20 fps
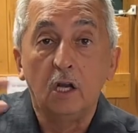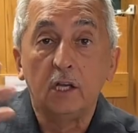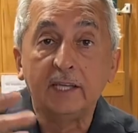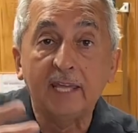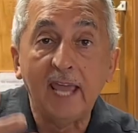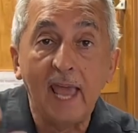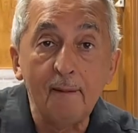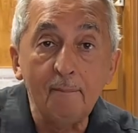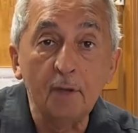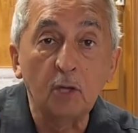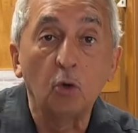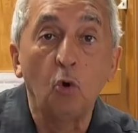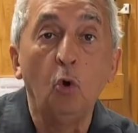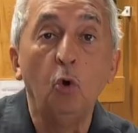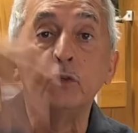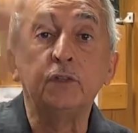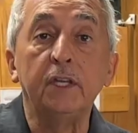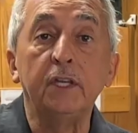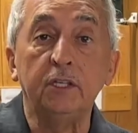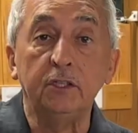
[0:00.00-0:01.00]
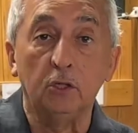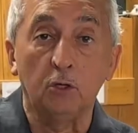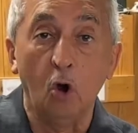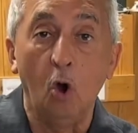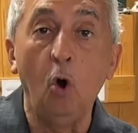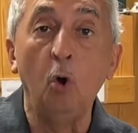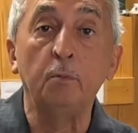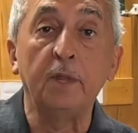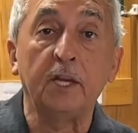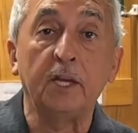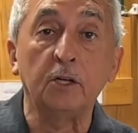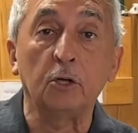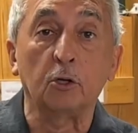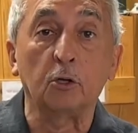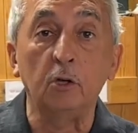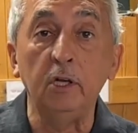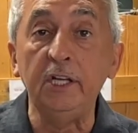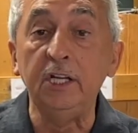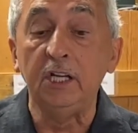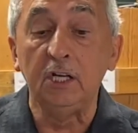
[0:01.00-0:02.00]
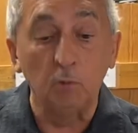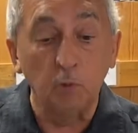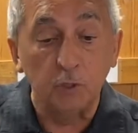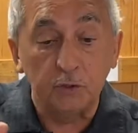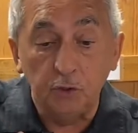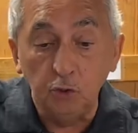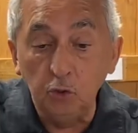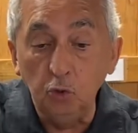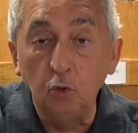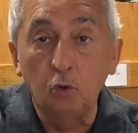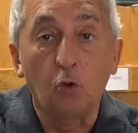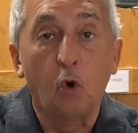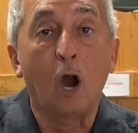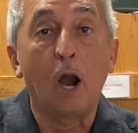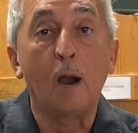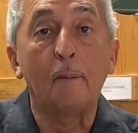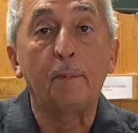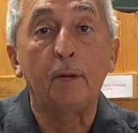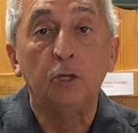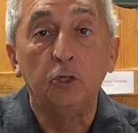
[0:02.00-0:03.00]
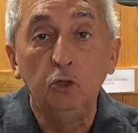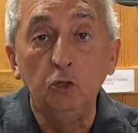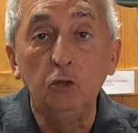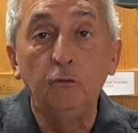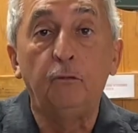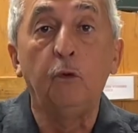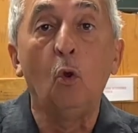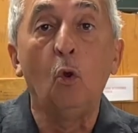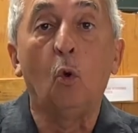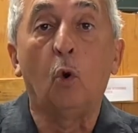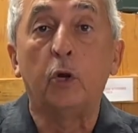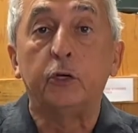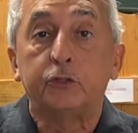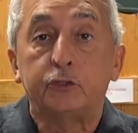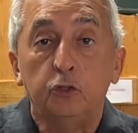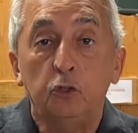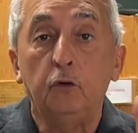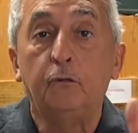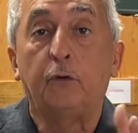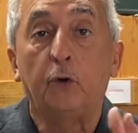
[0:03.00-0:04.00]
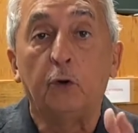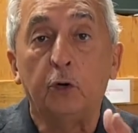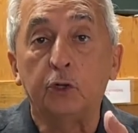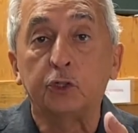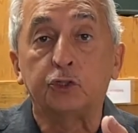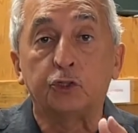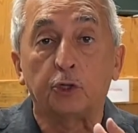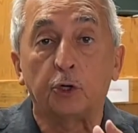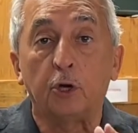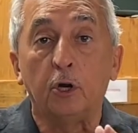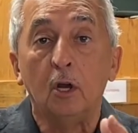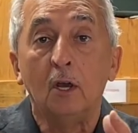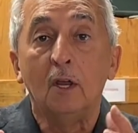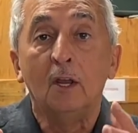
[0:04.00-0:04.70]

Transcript: chemicals in your home that you're cleaning with new carpet, new floors, new furniture.